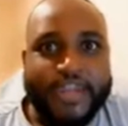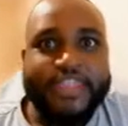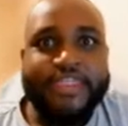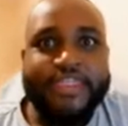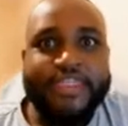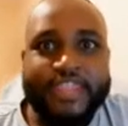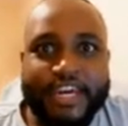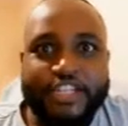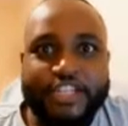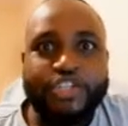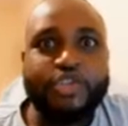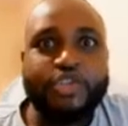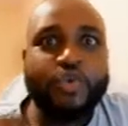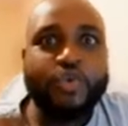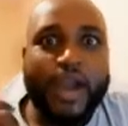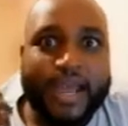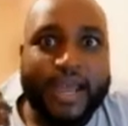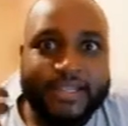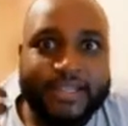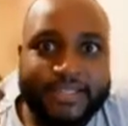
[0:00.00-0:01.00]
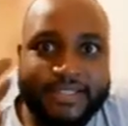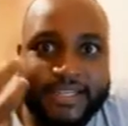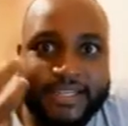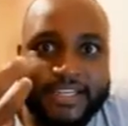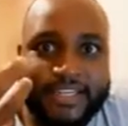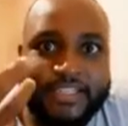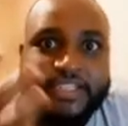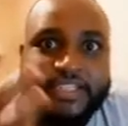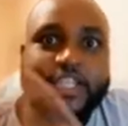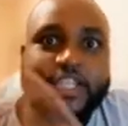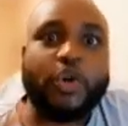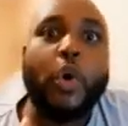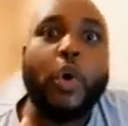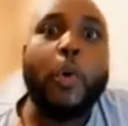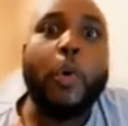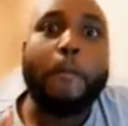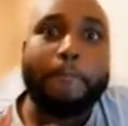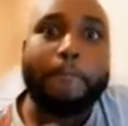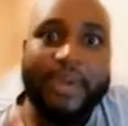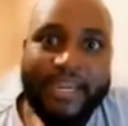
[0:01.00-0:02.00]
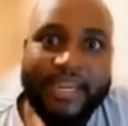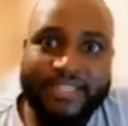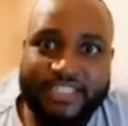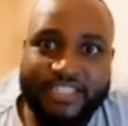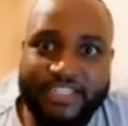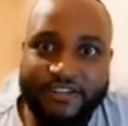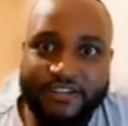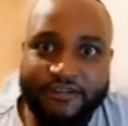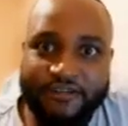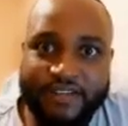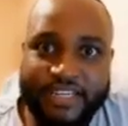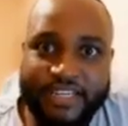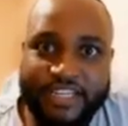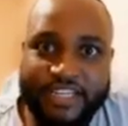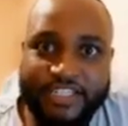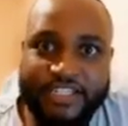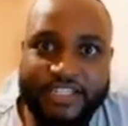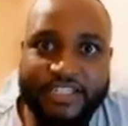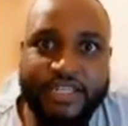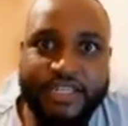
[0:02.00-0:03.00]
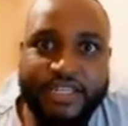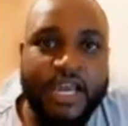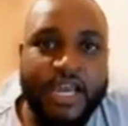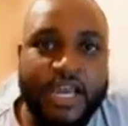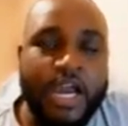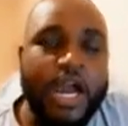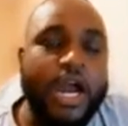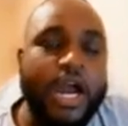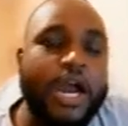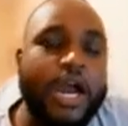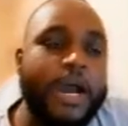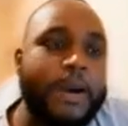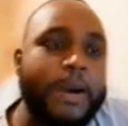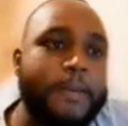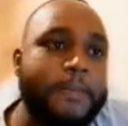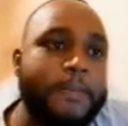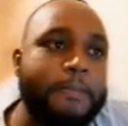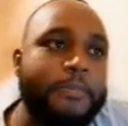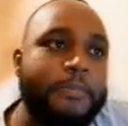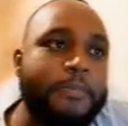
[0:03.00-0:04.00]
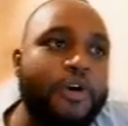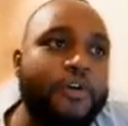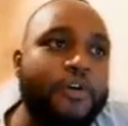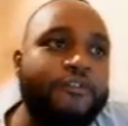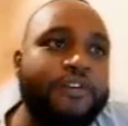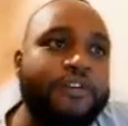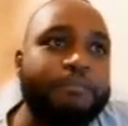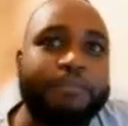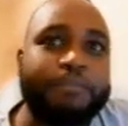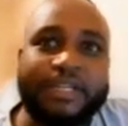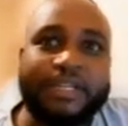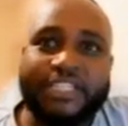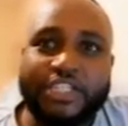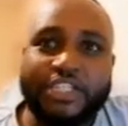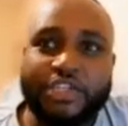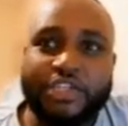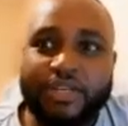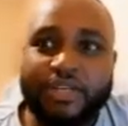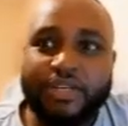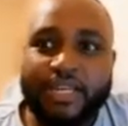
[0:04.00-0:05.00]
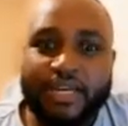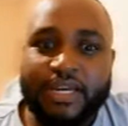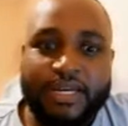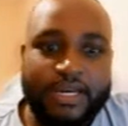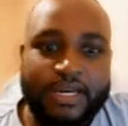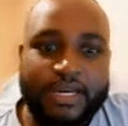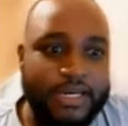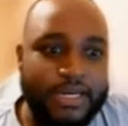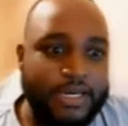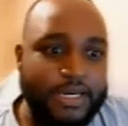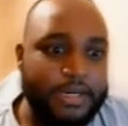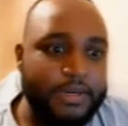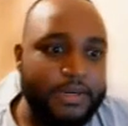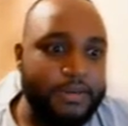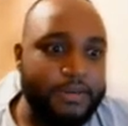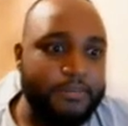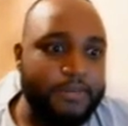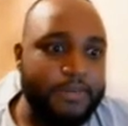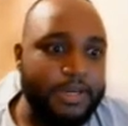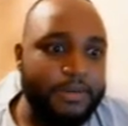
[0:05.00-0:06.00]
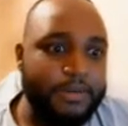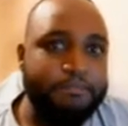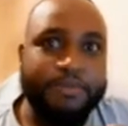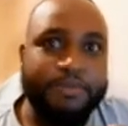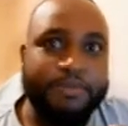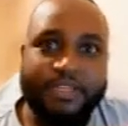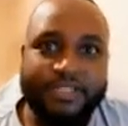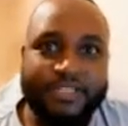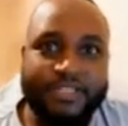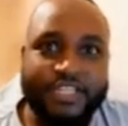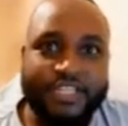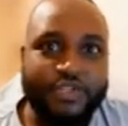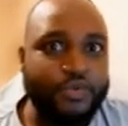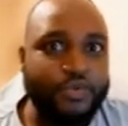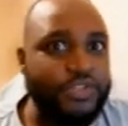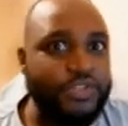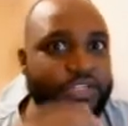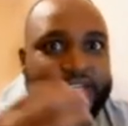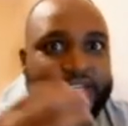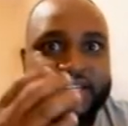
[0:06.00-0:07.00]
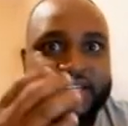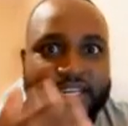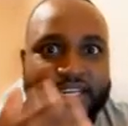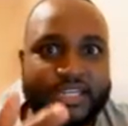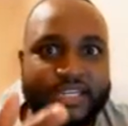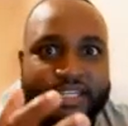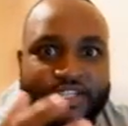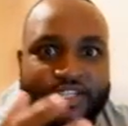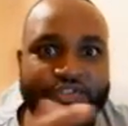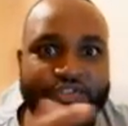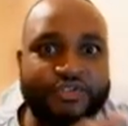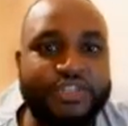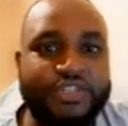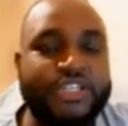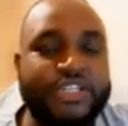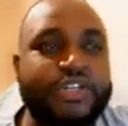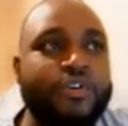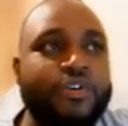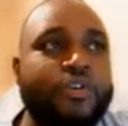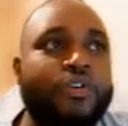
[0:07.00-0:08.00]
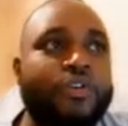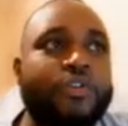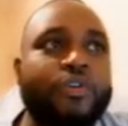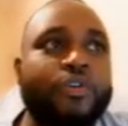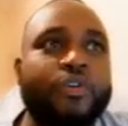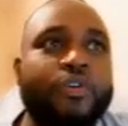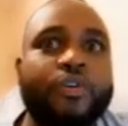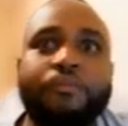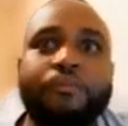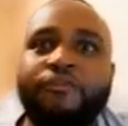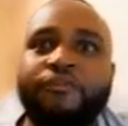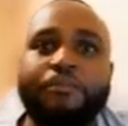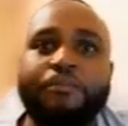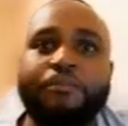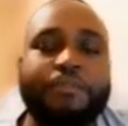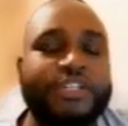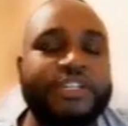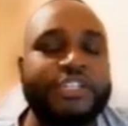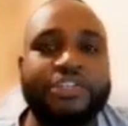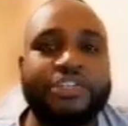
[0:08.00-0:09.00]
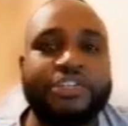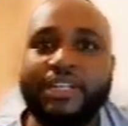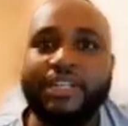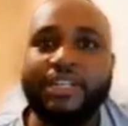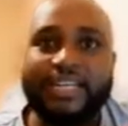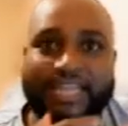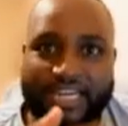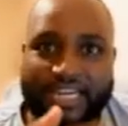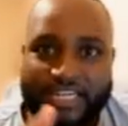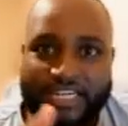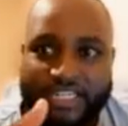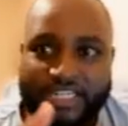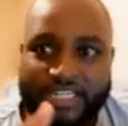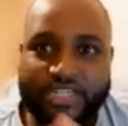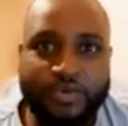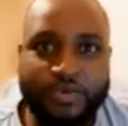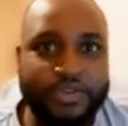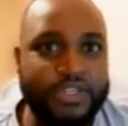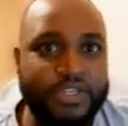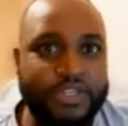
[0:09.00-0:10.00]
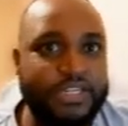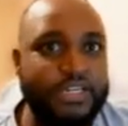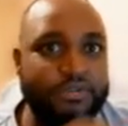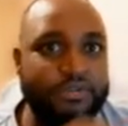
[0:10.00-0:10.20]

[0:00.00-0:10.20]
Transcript: that you assess the competitiveness of a particular business within an industry, or of a particular country within a